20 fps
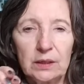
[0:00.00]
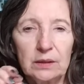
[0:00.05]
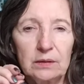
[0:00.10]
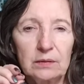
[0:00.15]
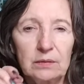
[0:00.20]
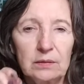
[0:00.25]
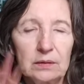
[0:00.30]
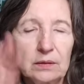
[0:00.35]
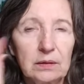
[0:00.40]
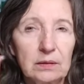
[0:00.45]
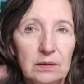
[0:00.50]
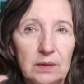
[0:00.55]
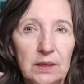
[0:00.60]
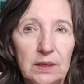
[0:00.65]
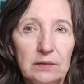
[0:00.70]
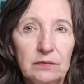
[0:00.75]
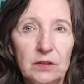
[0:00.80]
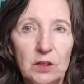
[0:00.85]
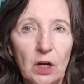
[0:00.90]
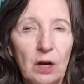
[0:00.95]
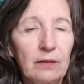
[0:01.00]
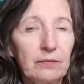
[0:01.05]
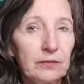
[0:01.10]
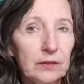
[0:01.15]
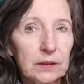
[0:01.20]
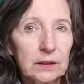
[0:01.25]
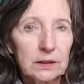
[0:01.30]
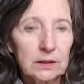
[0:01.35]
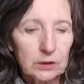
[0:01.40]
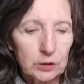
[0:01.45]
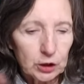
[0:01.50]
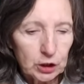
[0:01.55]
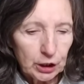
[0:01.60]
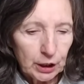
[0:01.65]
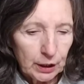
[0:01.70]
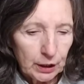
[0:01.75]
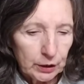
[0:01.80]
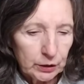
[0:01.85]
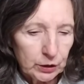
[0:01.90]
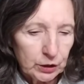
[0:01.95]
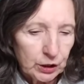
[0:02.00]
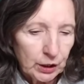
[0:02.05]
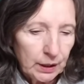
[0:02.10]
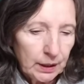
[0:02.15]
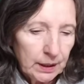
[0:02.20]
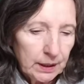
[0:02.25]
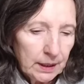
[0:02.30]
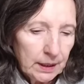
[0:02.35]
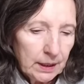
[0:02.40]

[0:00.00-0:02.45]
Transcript: it gives off a little charge.